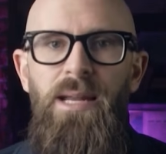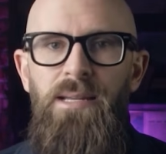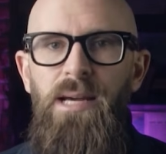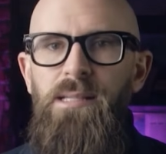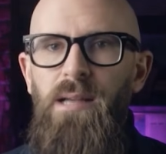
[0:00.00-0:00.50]

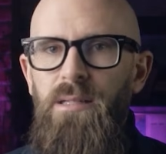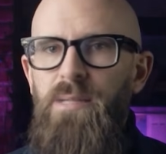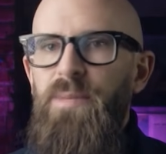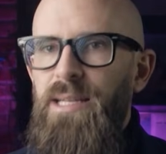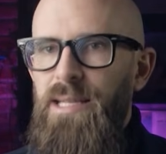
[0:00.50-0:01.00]
does
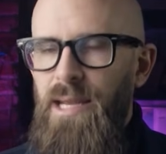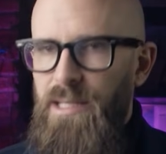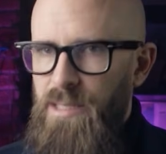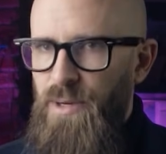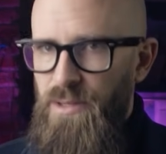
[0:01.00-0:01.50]
ultimately get
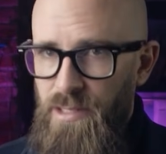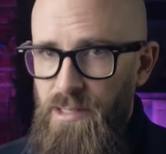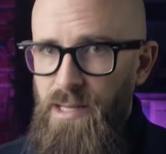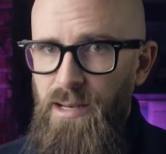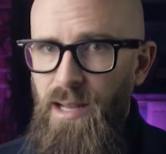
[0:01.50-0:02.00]
exposed to
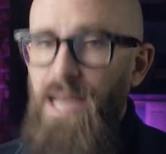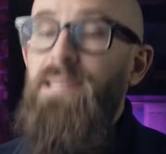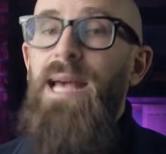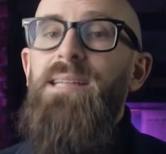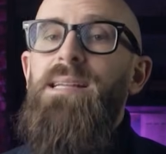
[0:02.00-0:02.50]

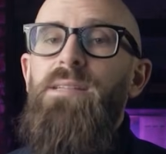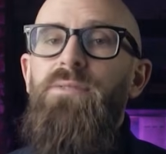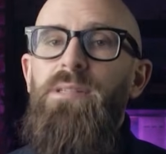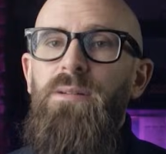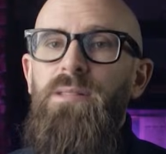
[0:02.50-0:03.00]
sunlight and as a
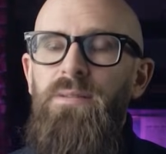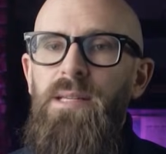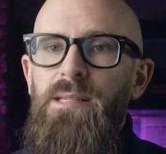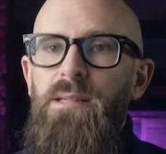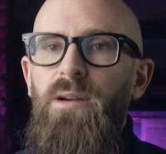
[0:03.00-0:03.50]
result of
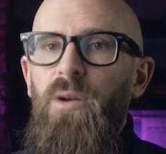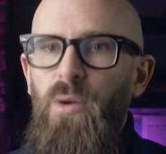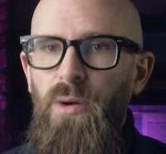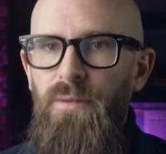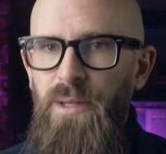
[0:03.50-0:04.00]
this,
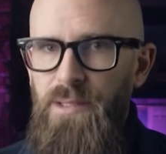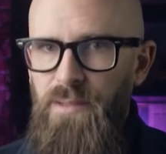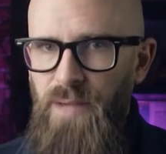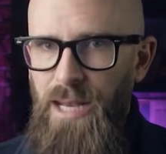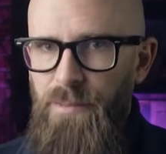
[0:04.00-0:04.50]
chlorophyll
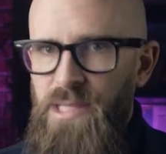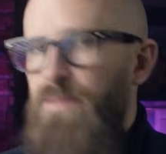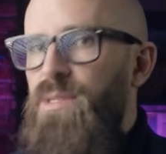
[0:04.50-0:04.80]
develops.